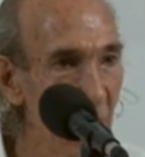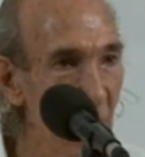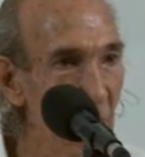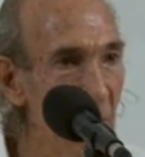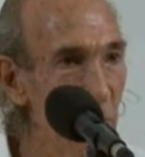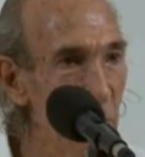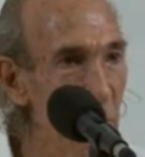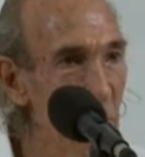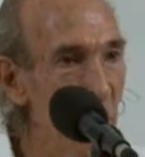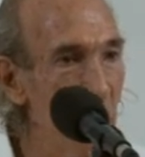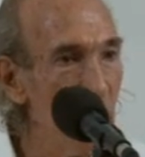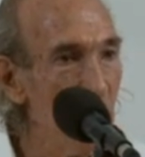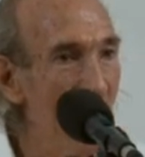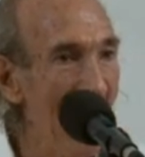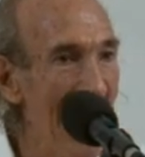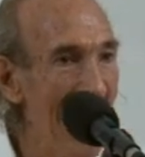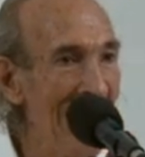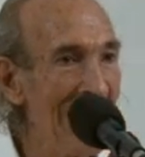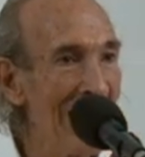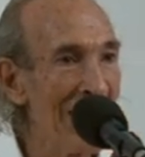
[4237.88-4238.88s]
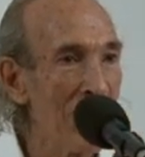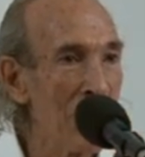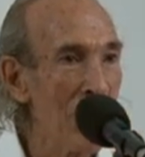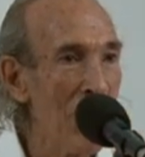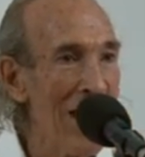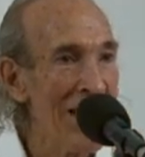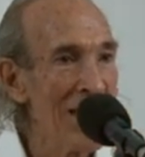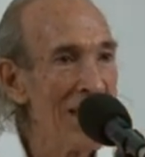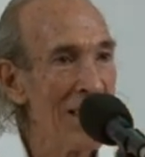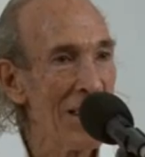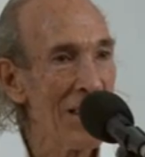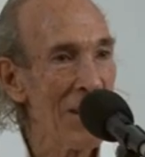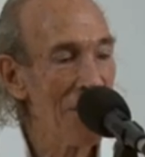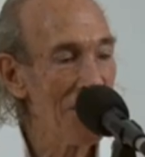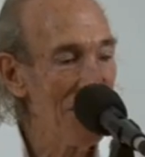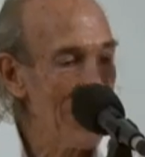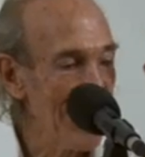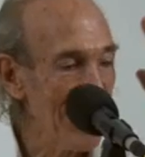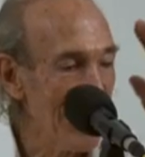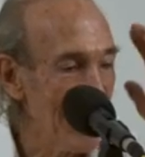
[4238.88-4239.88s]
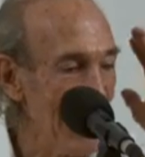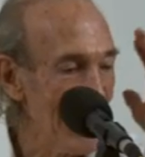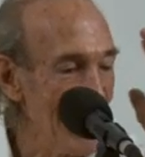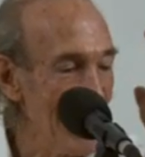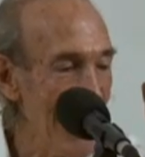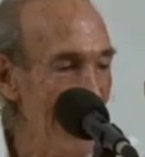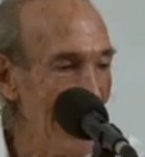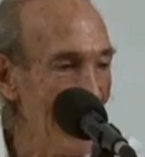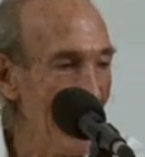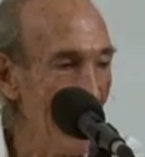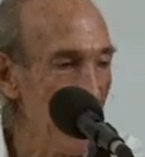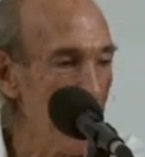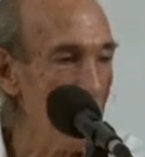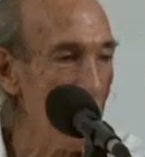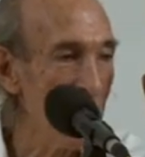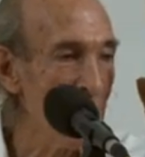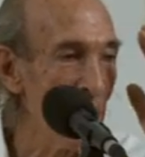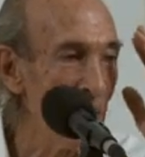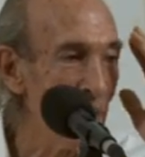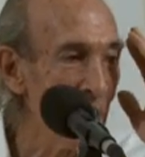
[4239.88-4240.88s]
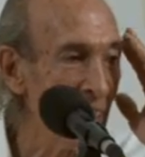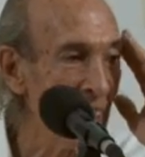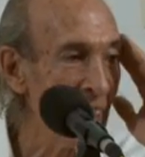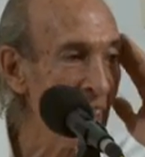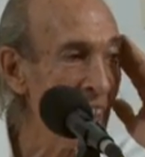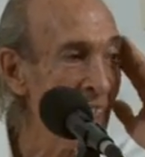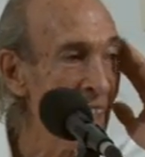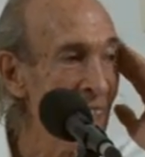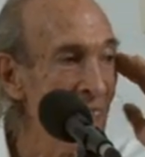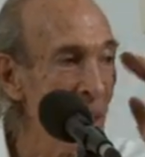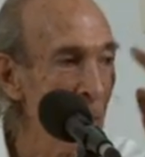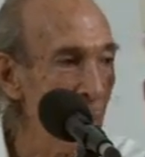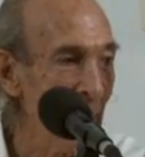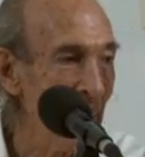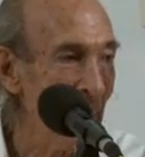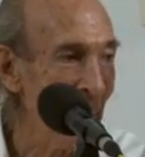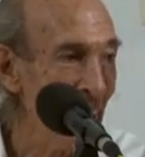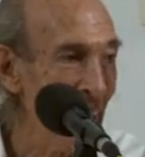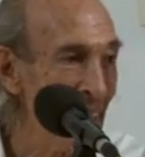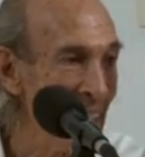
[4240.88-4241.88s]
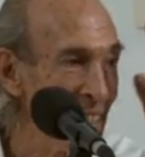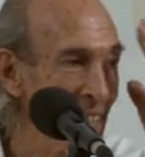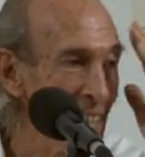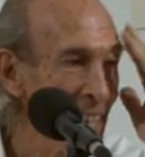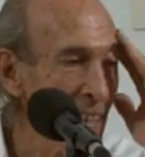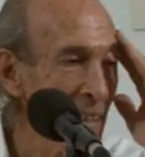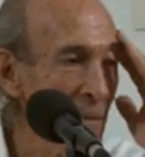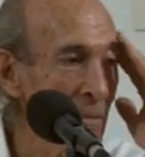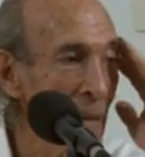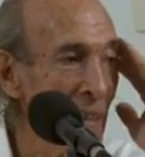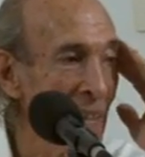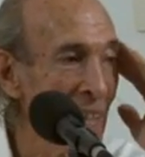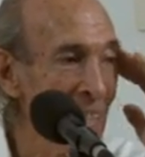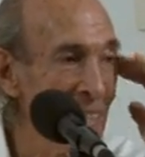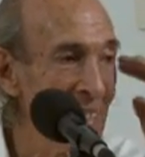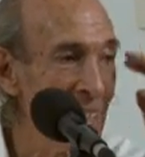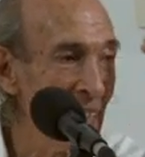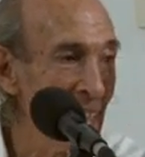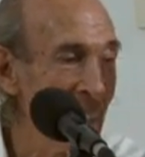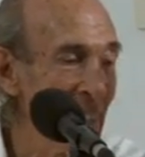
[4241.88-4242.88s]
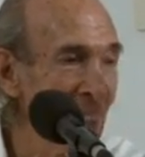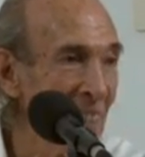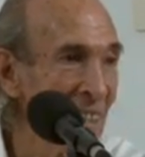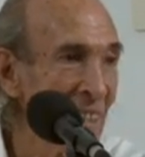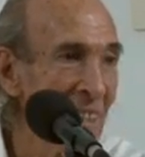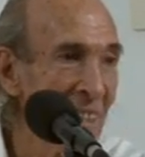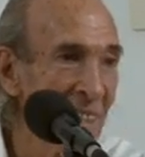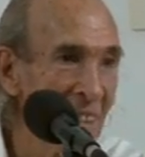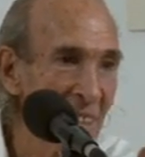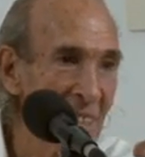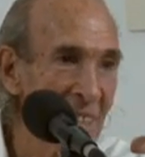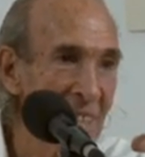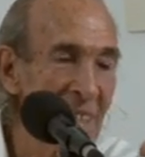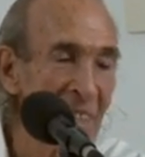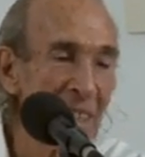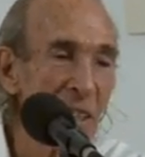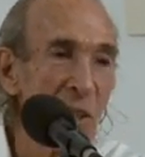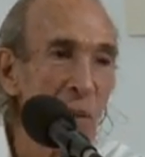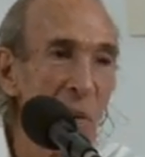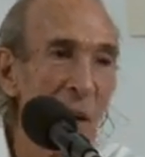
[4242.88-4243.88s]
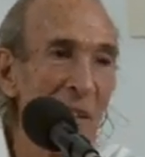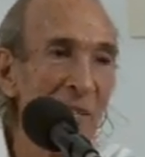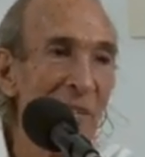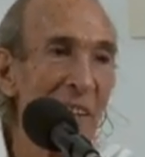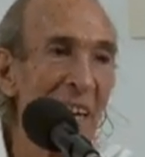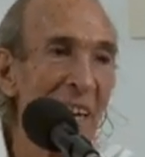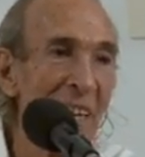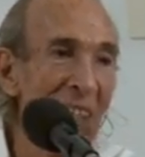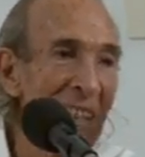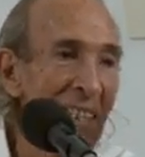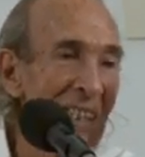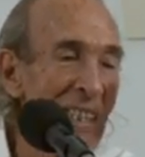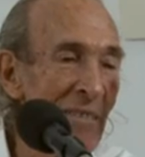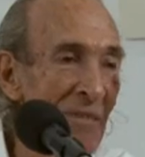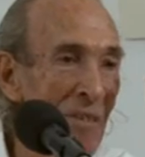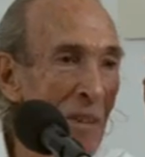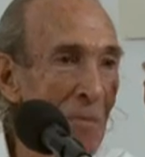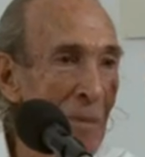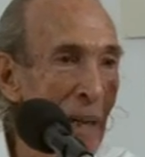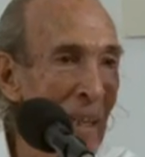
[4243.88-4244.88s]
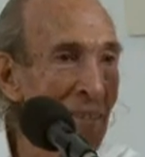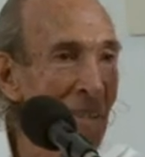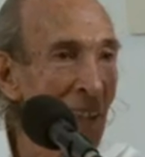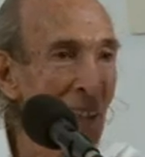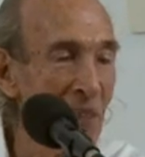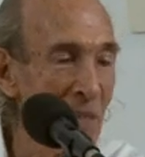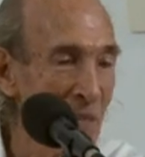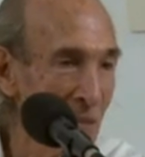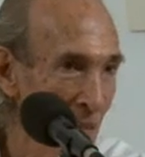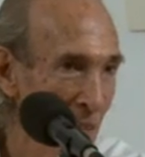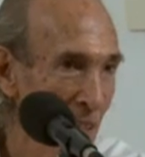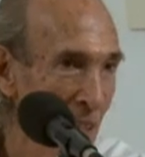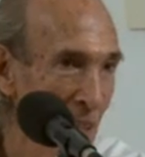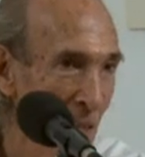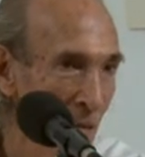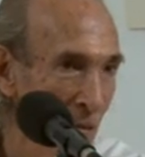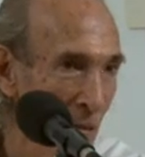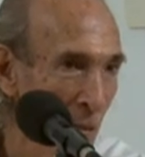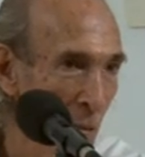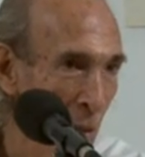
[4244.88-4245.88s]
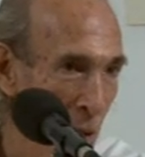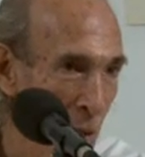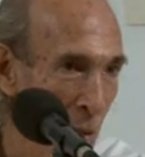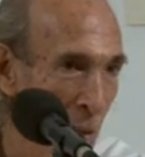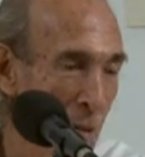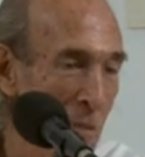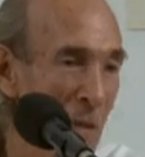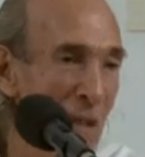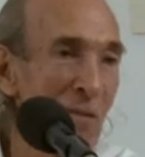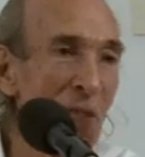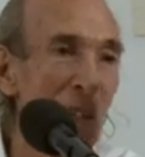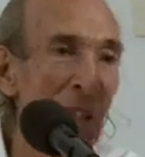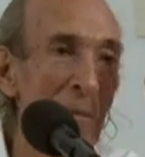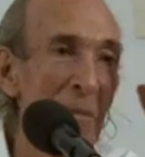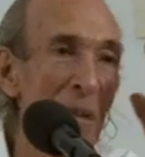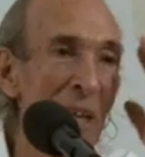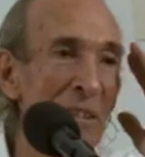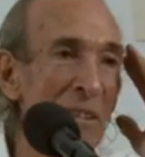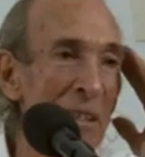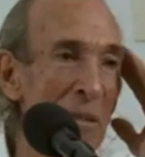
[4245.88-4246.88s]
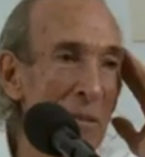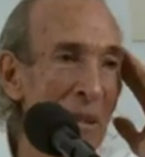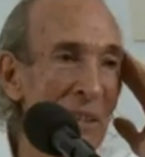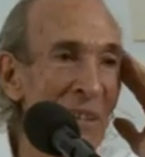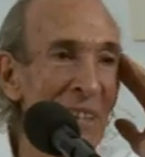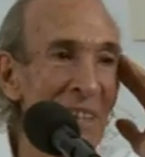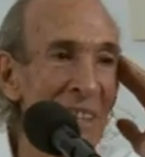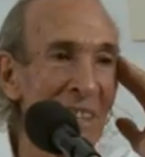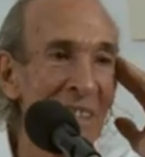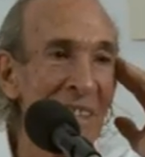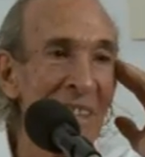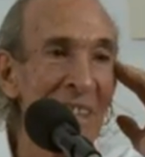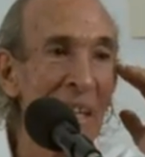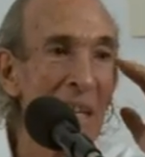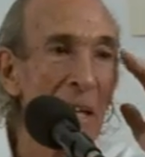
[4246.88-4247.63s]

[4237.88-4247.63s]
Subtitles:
And it was in black and white and nothing exactly specifically. When I asked, they said, these are the 12 gardens of the which will be for the Matrimandir.